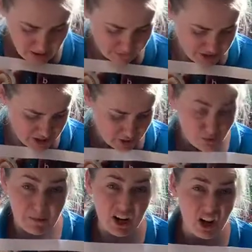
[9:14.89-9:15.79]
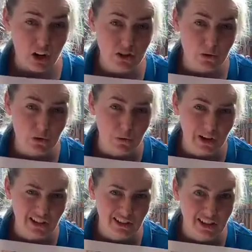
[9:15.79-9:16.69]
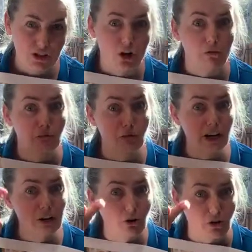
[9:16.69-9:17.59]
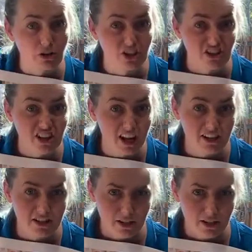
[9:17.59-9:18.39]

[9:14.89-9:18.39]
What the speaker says: This is from a colossal squid, and it's got real hooks on the end.